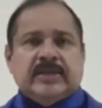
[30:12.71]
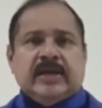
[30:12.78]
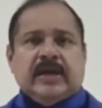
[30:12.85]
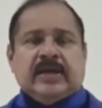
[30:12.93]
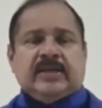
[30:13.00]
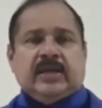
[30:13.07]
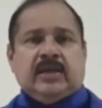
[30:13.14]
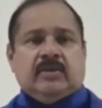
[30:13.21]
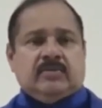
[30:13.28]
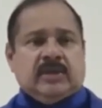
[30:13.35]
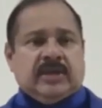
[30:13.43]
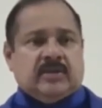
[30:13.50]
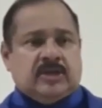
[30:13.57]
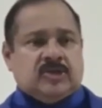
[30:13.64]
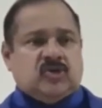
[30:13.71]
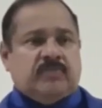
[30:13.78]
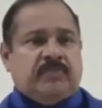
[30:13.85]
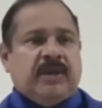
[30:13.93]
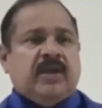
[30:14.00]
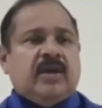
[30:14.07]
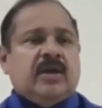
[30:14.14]
And there should
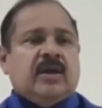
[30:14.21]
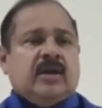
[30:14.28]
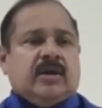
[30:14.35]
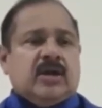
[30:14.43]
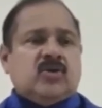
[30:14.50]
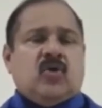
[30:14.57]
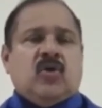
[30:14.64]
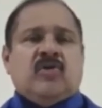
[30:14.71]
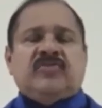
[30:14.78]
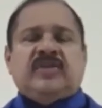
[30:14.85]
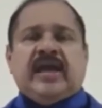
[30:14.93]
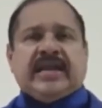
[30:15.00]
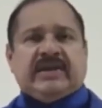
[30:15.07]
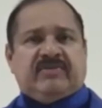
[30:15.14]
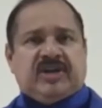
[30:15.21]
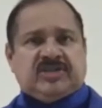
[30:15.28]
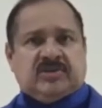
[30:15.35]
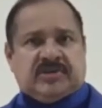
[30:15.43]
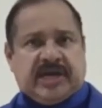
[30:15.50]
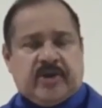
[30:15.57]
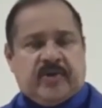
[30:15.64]
be control of the activities
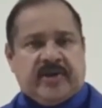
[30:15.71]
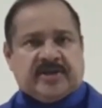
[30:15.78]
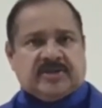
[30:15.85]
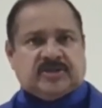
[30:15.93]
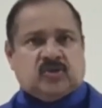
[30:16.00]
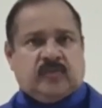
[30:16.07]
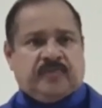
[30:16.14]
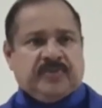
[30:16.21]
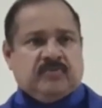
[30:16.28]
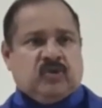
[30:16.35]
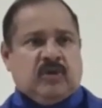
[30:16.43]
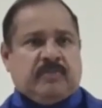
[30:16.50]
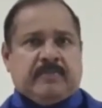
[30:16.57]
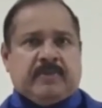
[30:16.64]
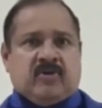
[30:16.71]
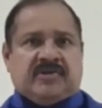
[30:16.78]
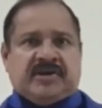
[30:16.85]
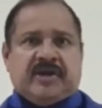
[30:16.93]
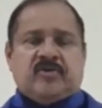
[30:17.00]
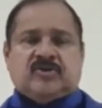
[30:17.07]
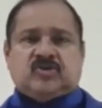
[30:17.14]
of trade unions. Monopoly power of
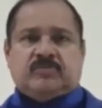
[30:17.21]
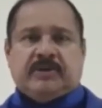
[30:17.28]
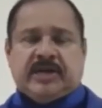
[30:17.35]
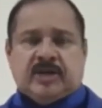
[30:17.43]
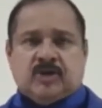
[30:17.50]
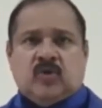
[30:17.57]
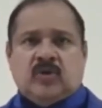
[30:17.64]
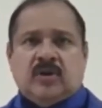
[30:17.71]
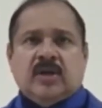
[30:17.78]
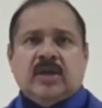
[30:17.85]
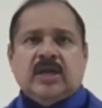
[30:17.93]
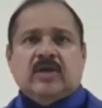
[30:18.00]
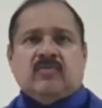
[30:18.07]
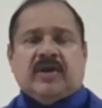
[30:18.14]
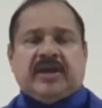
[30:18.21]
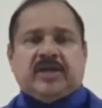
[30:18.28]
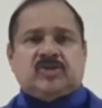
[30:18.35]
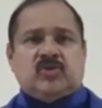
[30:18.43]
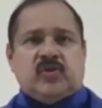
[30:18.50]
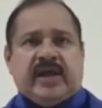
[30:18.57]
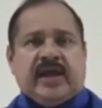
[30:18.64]
trade unions should be controlled. Workers
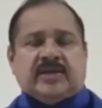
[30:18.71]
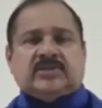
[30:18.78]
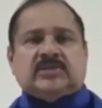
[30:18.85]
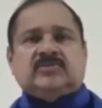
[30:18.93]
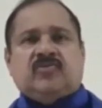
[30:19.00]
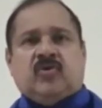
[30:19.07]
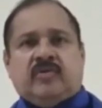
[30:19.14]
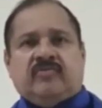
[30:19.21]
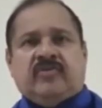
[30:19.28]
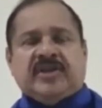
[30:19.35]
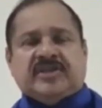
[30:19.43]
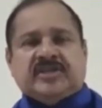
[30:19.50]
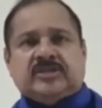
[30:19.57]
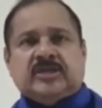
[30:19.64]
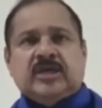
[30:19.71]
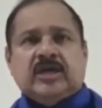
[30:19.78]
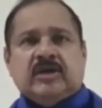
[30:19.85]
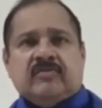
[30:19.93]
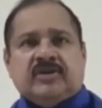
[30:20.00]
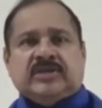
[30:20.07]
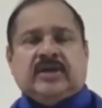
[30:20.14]
should not ask for wages
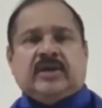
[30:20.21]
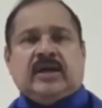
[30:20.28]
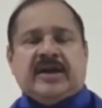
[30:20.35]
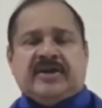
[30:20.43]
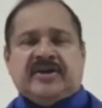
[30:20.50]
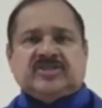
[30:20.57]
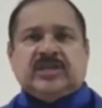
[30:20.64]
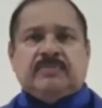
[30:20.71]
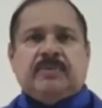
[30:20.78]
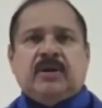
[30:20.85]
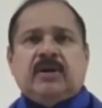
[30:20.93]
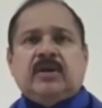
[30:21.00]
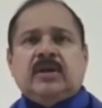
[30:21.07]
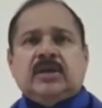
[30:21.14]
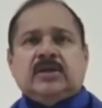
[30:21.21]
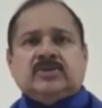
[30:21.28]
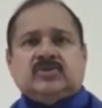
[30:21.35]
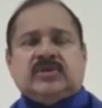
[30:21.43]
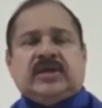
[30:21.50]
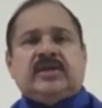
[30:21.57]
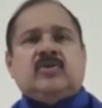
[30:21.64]
which are unreasonable,
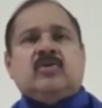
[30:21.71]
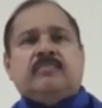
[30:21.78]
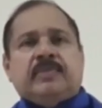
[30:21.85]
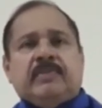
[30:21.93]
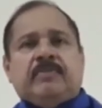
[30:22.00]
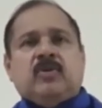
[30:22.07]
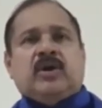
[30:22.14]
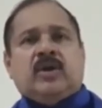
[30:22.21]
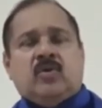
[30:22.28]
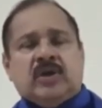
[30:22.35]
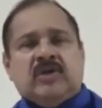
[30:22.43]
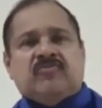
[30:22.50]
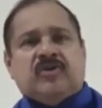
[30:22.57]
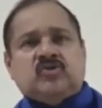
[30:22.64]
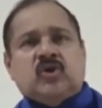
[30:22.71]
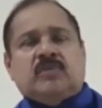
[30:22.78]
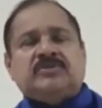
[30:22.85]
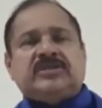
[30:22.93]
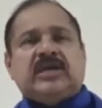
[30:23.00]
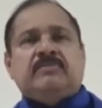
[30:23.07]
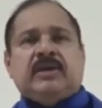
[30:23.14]
so that people who are looking for
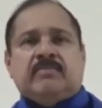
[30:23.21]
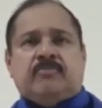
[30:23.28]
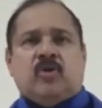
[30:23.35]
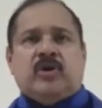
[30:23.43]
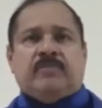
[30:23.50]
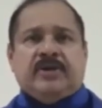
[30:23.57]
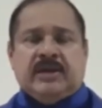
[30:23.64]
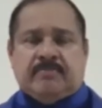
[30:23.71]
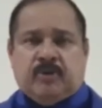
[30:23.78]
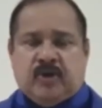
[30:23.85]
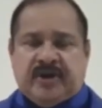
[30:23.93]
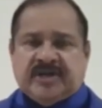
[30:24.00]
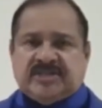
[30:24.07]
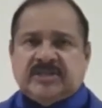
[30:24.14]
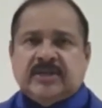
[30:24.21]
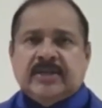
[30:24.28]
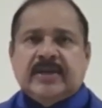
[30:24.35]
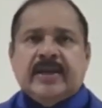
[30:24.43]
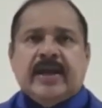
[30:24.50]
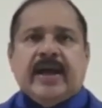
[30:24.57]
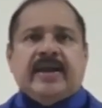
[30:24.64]
jobs can be employed by the employers.
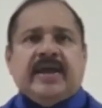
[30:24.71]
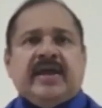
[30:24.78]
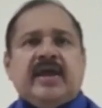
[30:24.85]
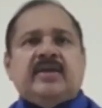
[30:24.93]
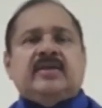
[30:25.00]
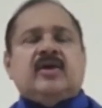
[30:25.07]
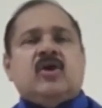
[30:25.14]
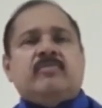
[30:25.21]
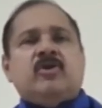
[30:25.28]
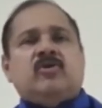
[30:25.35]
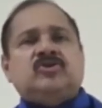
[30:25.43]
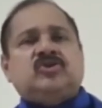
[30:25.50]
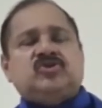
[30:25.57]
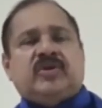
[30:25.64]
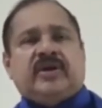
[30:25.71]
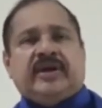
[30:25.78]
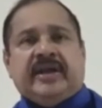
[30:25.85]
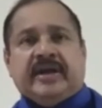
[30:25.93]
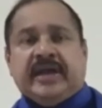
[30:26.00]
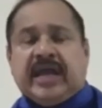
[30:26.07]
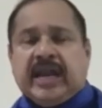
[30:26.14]
And again, the government also should
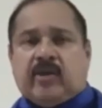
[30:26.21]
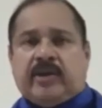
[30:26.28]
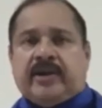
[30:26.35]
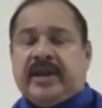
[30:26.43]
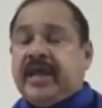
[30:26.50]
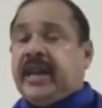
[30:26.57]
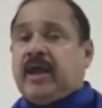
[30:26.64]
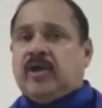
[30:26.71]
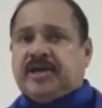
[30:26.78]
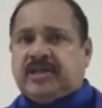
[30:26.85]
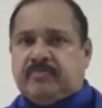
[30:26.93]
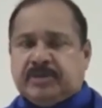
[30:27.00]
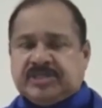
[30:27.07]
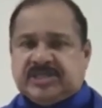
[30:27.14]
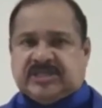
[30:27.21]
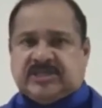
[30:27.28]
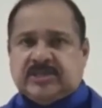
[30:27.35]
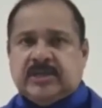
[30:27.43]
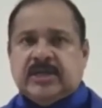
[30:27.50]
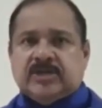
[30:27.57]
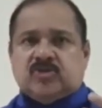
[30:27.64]
deregulate the
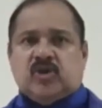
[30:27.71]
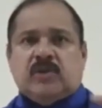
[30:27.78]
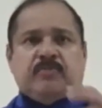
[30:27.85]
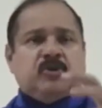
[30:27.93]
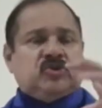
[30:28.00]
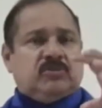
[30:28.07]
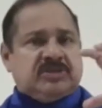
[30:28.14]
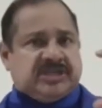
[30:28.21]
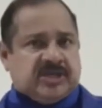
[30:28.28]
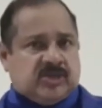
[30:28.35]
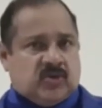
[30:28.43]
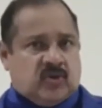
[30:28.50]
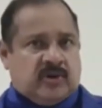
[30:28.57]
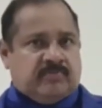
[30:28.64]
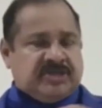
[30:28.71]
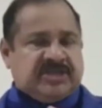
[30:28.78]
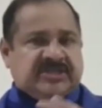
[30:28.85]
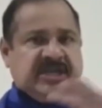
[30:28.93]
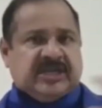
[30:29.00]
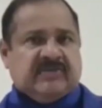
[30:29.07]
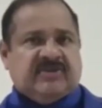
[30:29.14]
business. Should not put so much control on
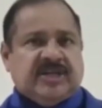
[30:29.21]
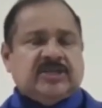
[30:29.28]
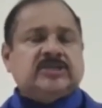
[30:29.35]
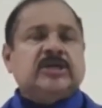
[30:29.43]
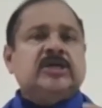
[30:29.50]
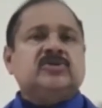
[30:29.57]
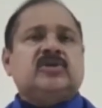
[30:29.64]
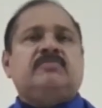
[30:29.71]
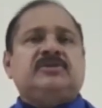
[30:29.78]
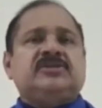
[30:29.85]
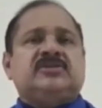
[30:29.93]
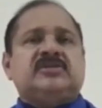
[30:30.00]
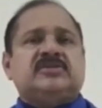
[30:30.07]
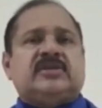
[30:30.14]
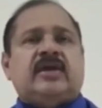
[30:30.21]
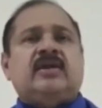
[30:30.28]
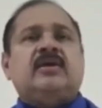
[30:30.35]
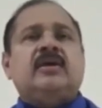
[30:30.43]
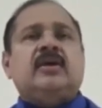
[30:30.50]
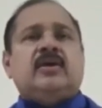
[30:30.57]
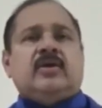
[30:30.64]
business activities so that businesses
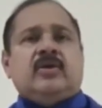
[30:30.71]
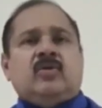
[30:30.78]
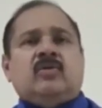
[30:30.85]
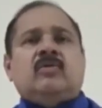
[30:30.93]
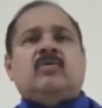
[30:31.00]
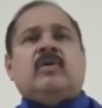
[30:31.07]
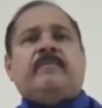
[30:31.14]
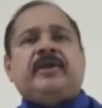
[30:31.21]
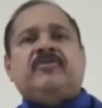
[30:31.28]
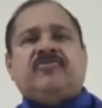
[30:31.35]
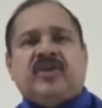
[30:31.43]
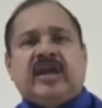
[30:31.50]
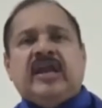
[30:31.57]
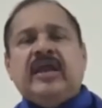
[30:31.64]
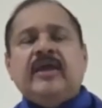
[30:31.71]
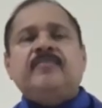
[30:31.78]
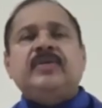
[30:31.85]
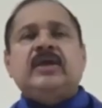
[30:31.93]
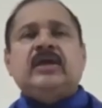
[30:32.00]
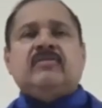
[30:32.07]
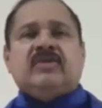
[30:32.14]
can operate freely.
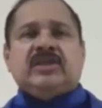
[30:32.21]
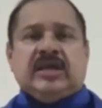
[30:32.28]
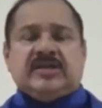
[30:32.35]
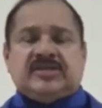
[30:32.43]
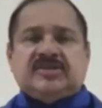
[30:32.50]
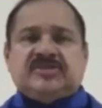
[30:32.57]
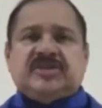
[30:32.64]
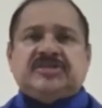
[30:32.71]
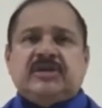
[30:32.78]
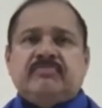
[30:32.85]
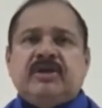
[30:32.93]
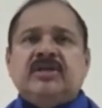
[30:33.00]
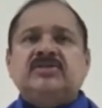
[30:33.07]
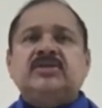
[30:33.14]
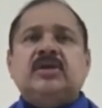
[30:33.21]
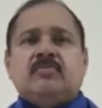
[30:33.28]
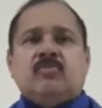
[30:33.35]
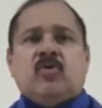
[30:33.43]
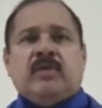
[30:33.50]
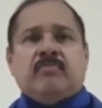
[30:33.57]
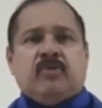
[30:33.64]
With less restriction means
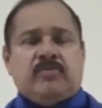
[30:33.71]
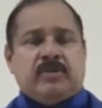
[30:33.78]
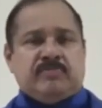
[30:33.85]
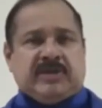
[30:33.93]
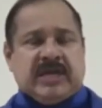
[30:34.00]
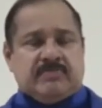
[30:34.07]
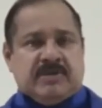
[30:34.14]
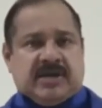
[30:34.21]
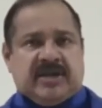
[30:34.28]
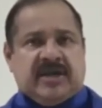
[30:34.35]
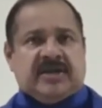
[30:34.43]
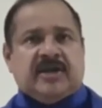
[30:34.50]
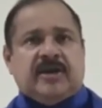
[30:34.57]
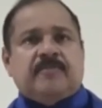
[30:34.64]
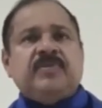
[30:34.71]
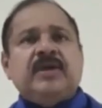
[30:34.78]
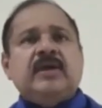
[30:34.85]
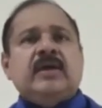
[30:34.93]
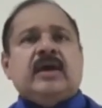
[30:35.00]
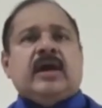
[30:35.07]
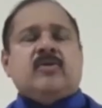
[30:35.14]
more employment can be created,
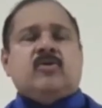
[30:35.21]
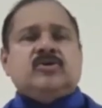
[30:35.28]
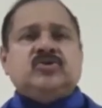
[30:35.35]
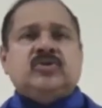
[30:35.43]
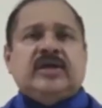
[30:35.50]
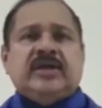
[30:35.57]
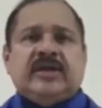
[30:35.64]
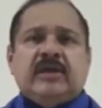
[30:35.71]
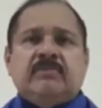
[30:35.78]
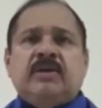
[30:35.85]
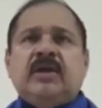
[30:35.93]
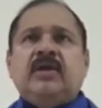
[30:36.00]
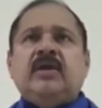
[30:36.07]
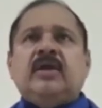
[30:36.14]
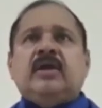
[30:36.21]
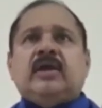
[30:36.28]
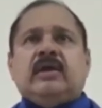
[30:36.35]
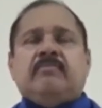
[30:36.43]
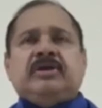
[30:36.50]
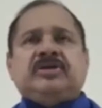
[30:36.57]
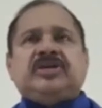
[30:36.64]
and also there can be
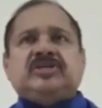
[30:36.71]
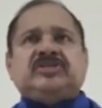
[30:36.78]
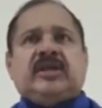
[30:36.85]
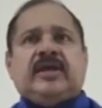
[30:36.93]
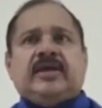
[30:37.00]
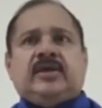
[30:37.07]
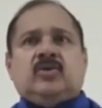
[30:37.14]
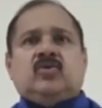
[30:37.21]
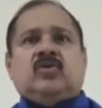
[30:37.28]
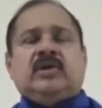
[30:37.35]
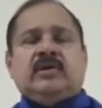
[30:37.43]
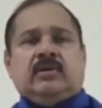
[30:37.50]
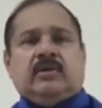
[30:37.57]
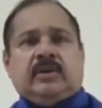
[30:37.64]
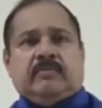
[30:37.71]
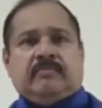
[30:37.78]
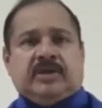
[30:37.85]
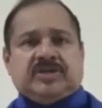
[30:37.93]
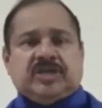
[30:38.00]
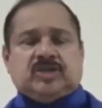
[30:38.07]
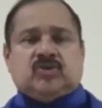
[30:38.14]
a measures like
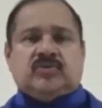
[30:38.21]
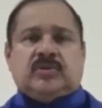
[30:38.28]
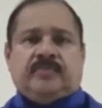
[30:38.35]
measures to